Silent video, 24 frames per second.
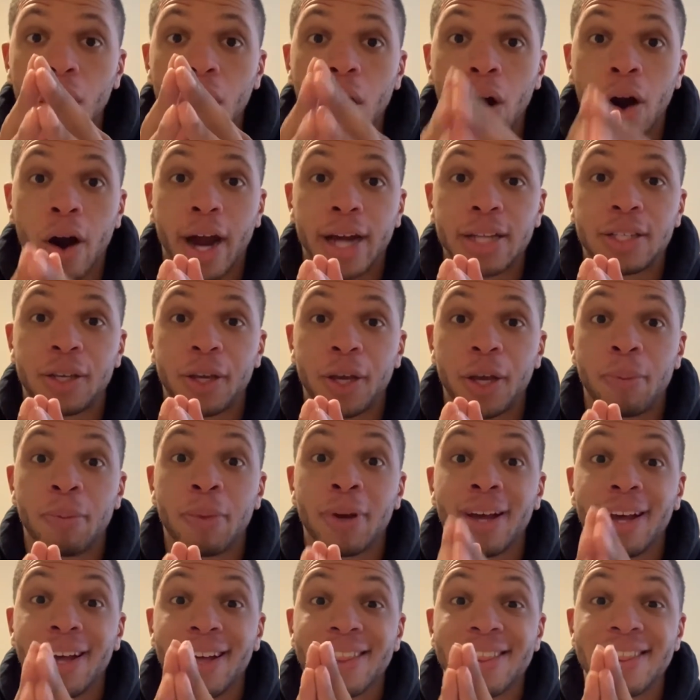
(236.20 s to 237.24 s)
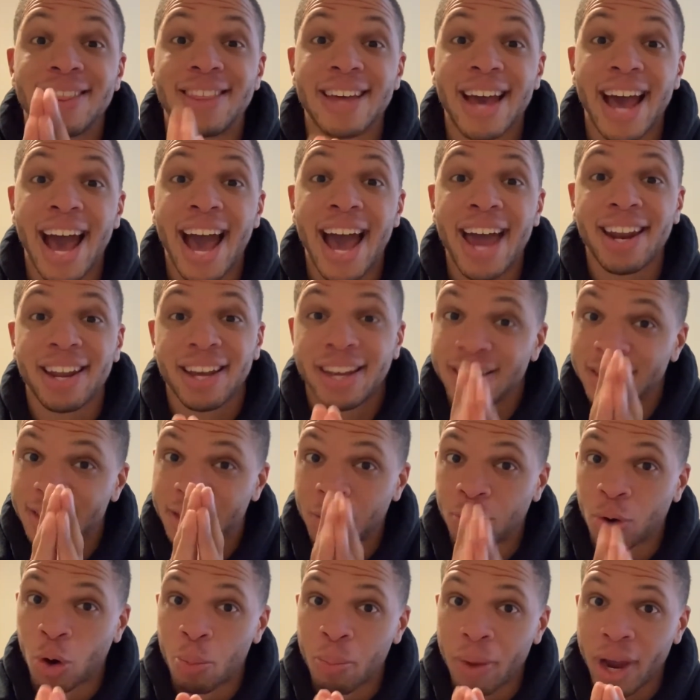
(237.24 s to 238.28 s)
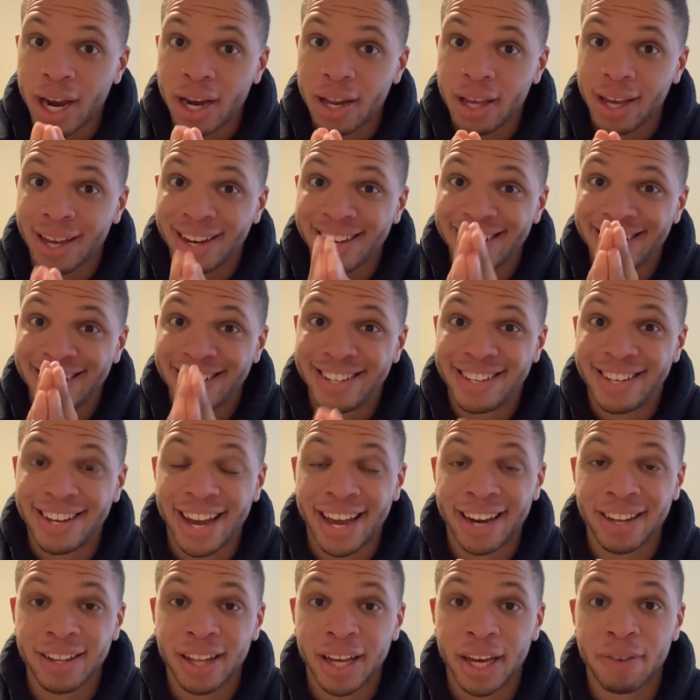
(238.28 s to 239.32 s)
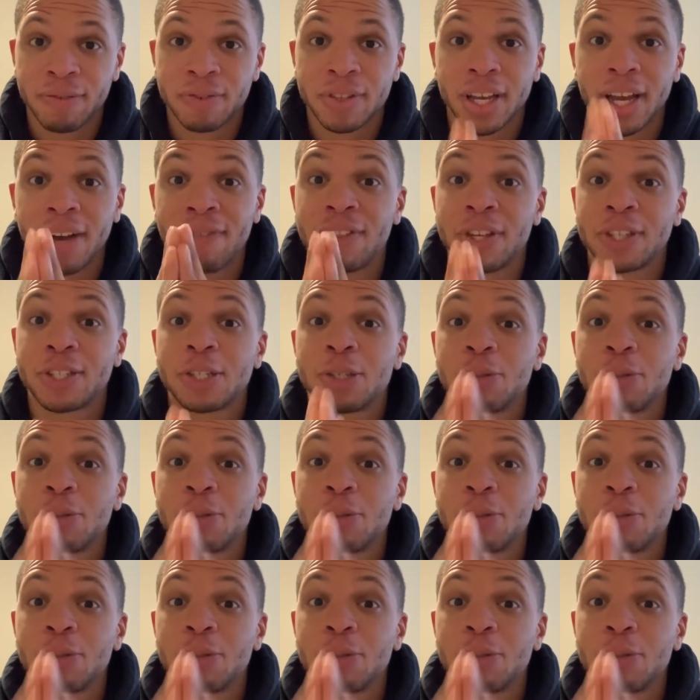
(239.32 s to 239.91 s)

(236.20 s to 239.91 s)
All right, team, that is the Romanian deadlift. If this